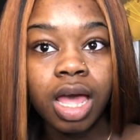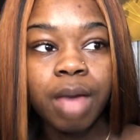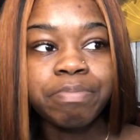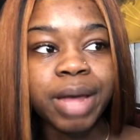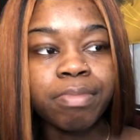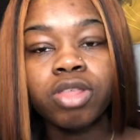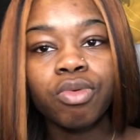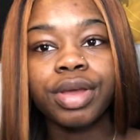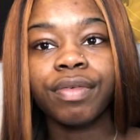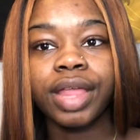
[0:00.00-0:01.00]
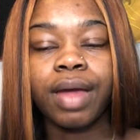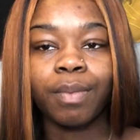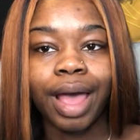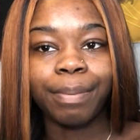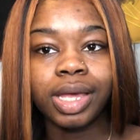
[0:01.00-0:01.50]
My mother works for the
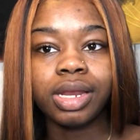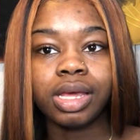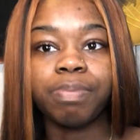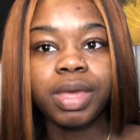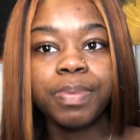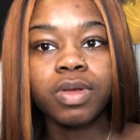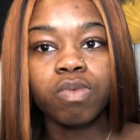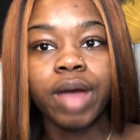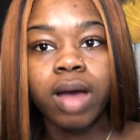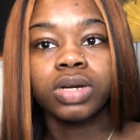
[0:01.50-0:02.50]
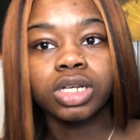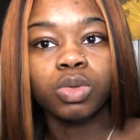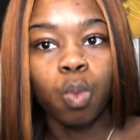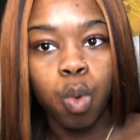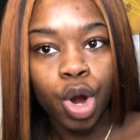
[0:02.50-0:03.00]
NYPD. People around us
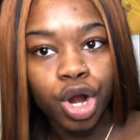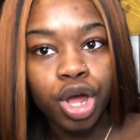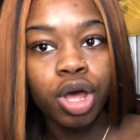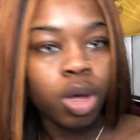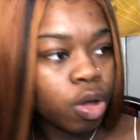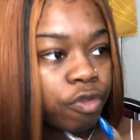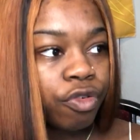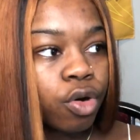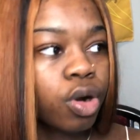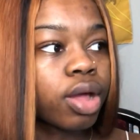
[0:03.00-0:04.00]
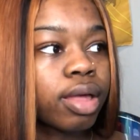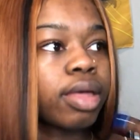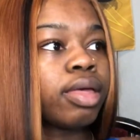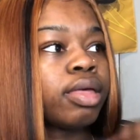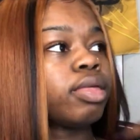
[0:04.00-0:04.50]
work for
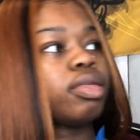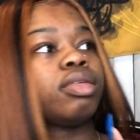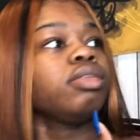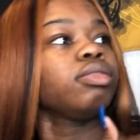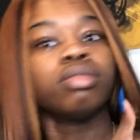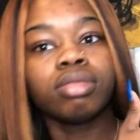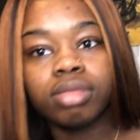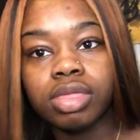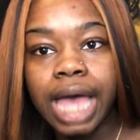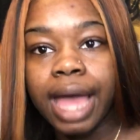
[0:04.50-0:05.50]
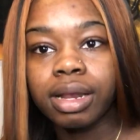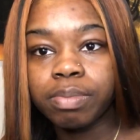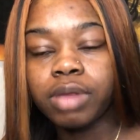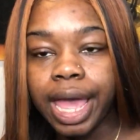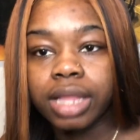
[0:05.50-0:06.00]
that,
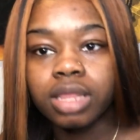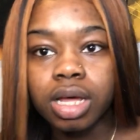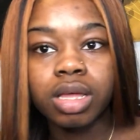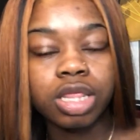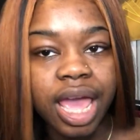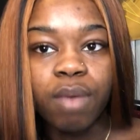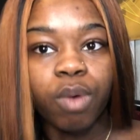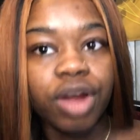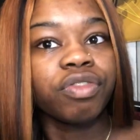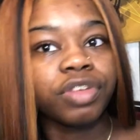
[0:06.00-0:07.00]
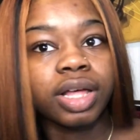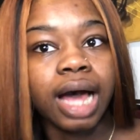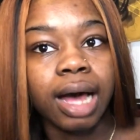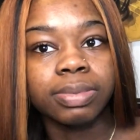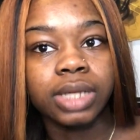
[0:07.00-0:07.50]
like, they work for the
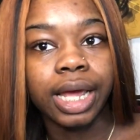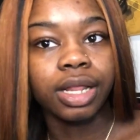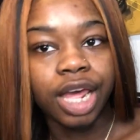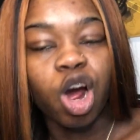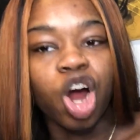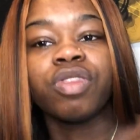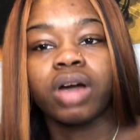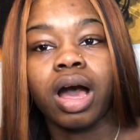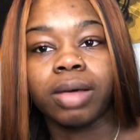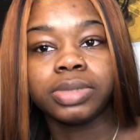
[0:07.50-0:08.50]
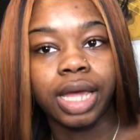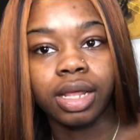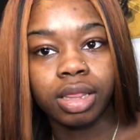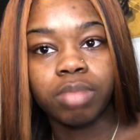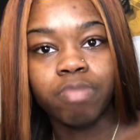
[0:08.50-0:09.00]
cops. Like, they are the cops, like,
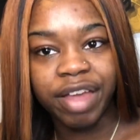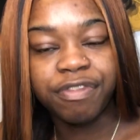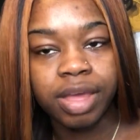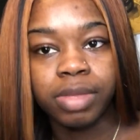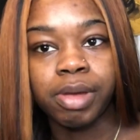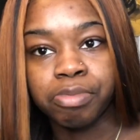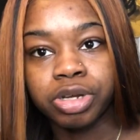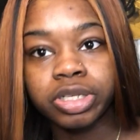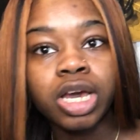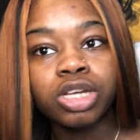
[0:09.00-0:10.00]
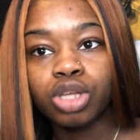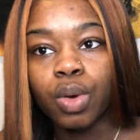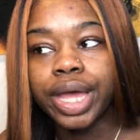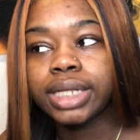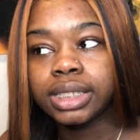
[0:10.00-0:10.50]
my family members. So
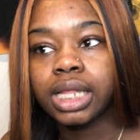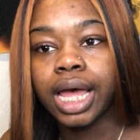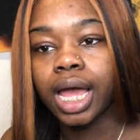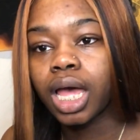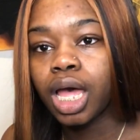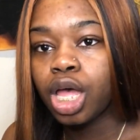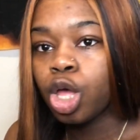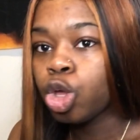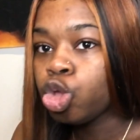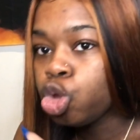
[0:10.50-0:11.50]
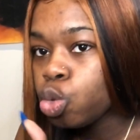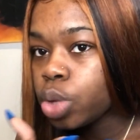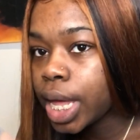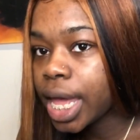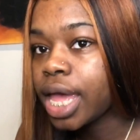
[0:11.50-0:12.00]
it's like, you
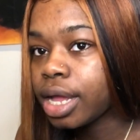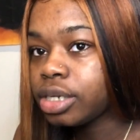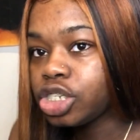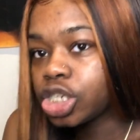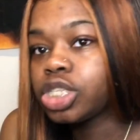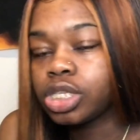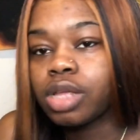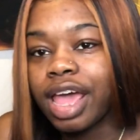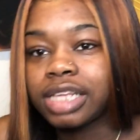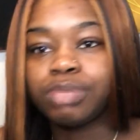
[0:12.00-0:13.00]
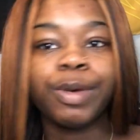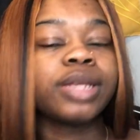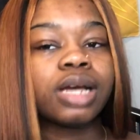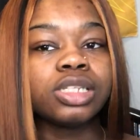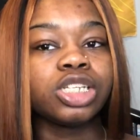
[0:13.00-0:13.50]
can't just
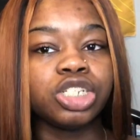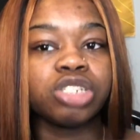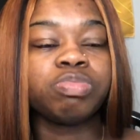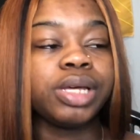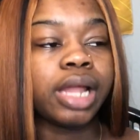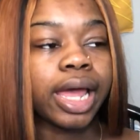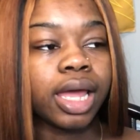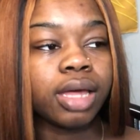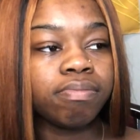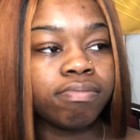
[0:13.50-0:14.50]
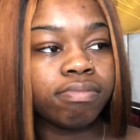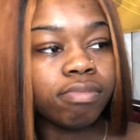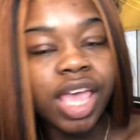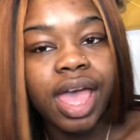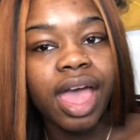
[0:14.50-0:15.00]
expect us to just be like,
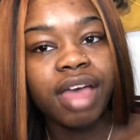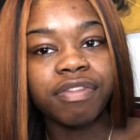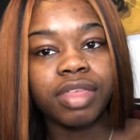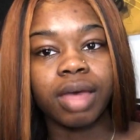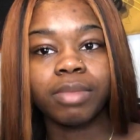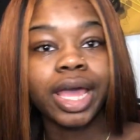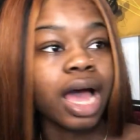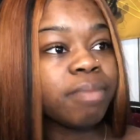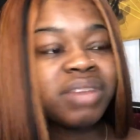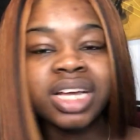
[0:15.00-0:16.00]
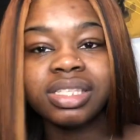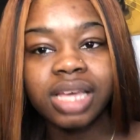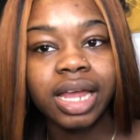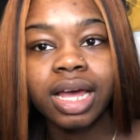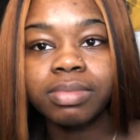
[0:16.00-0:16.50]
yeah, F them. Like, I'm not saying,
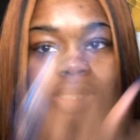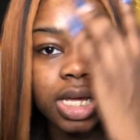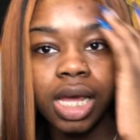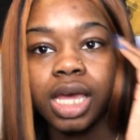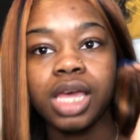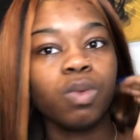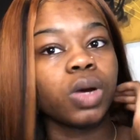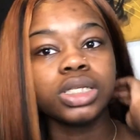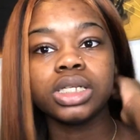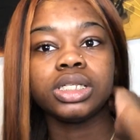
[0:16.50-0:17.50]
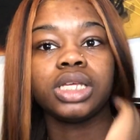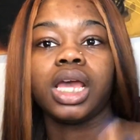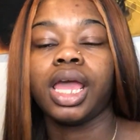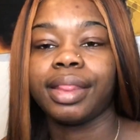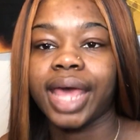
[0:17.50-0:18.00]
like I'm saying, he wasn't
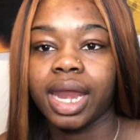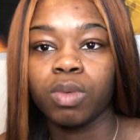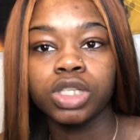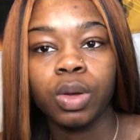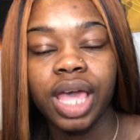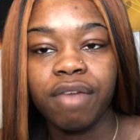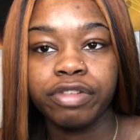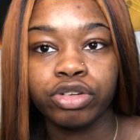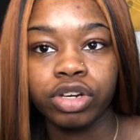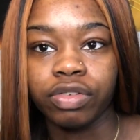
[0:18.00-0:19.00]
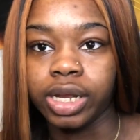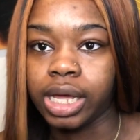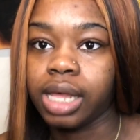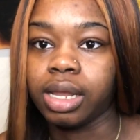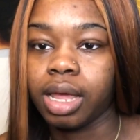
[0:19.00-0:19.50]
saying that it was okay for George Floyd to
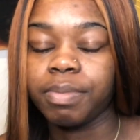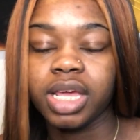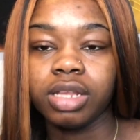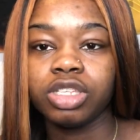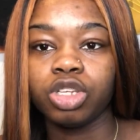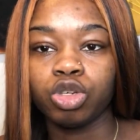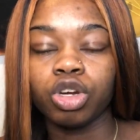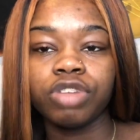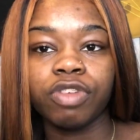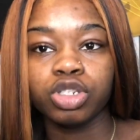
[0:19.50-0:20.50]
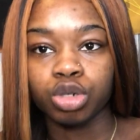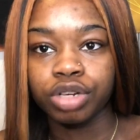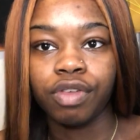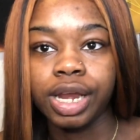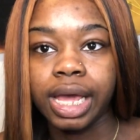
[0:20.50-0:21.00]
kill him. I mean, for George
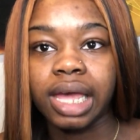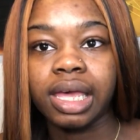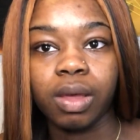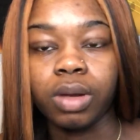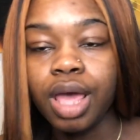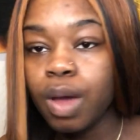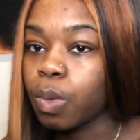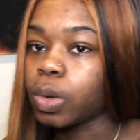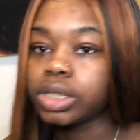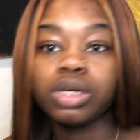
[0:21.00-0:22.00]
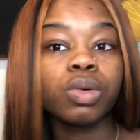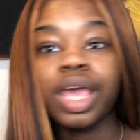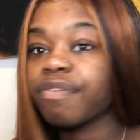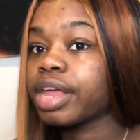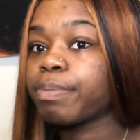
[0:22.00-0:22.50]
Floyd to get killed. It wasn't okay
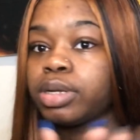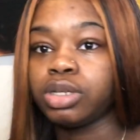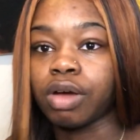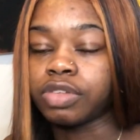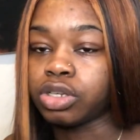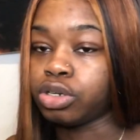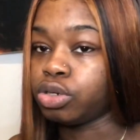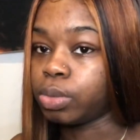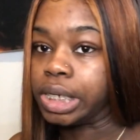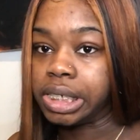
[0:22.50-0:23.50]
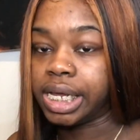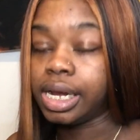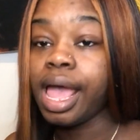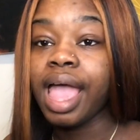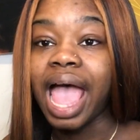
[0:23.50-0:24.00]
for that police officer to do what he did
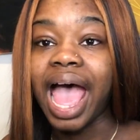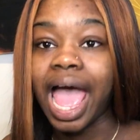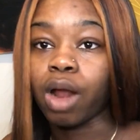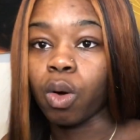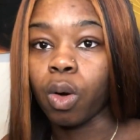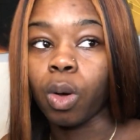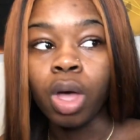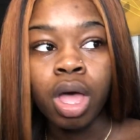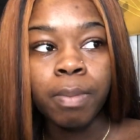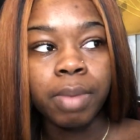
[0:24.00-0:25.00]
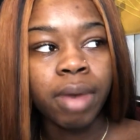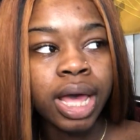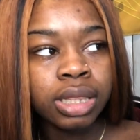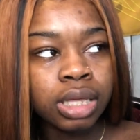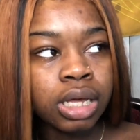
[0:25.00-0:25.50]
at all. But my
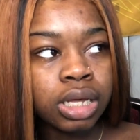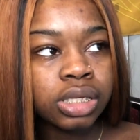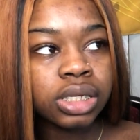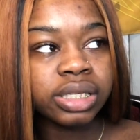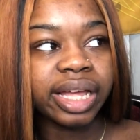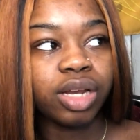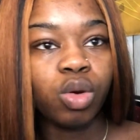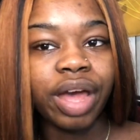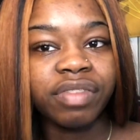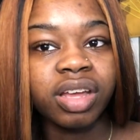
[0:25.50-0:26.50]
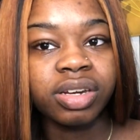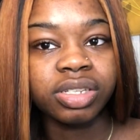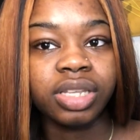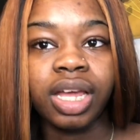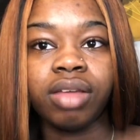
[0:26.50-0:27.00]
thing is that you have to
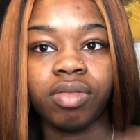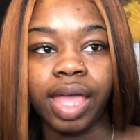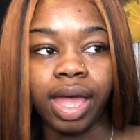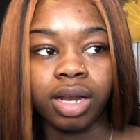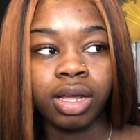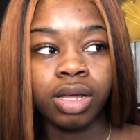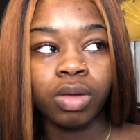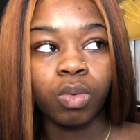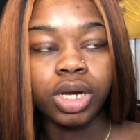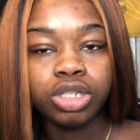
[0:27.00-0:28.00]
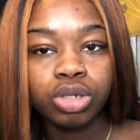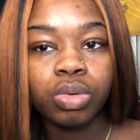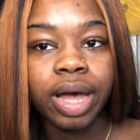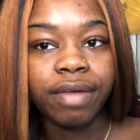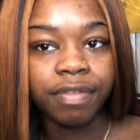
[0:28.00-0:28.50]
understand that we do
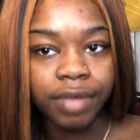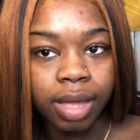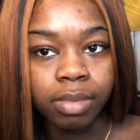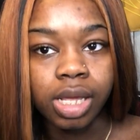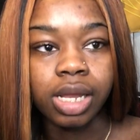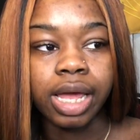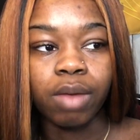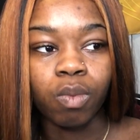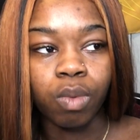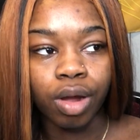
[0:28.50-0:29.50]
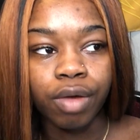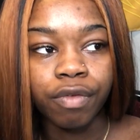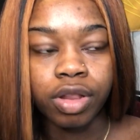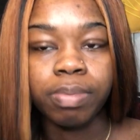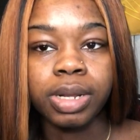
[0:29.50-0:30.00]
have family that work
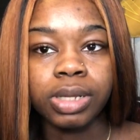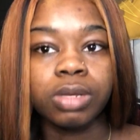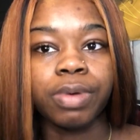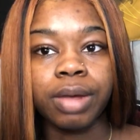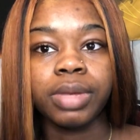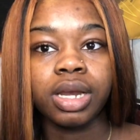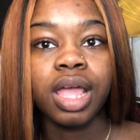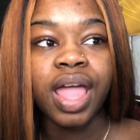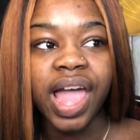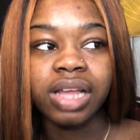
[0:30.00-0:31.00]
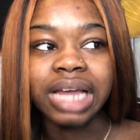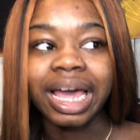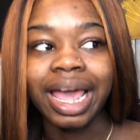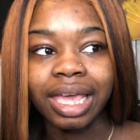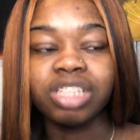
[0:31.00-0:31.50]
for the police department. And, like,
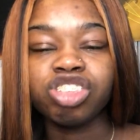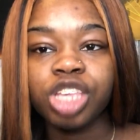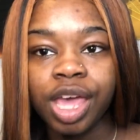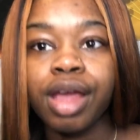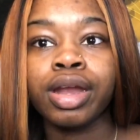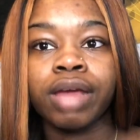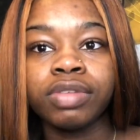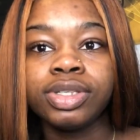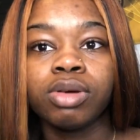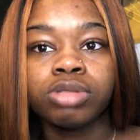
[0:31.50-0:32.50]
I get scared every single